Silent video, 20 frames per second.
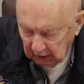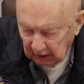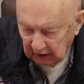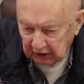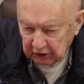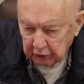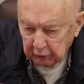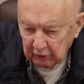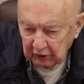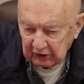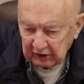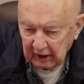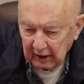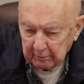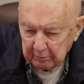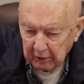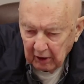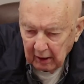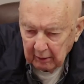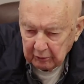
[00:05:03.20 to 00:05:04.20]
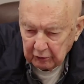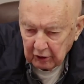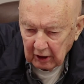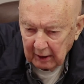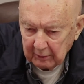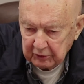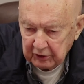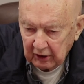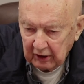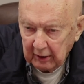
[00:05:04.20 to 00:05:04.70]
As soon as that bomb
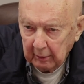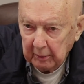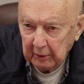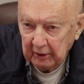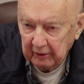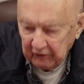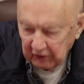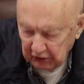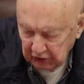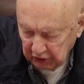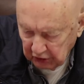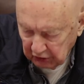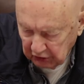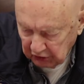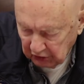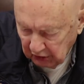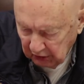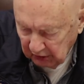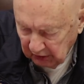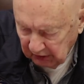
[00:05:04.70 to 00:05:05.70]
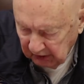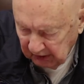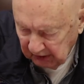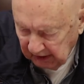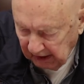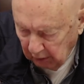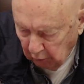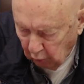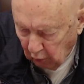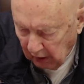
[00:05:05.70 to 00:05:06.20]
drops a couple of inches,
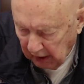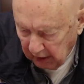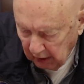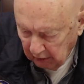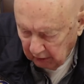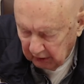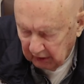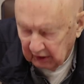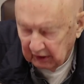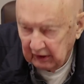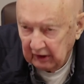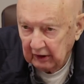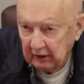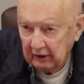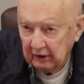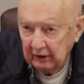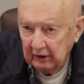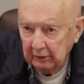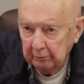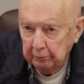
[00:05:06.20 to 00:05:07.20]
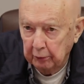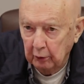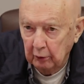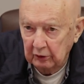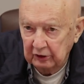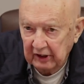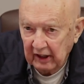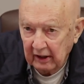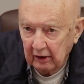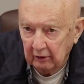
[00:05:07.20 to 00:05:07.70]
that wire
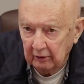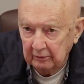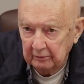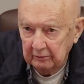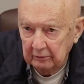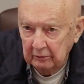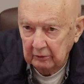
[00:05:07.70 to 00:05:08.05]
pulls out.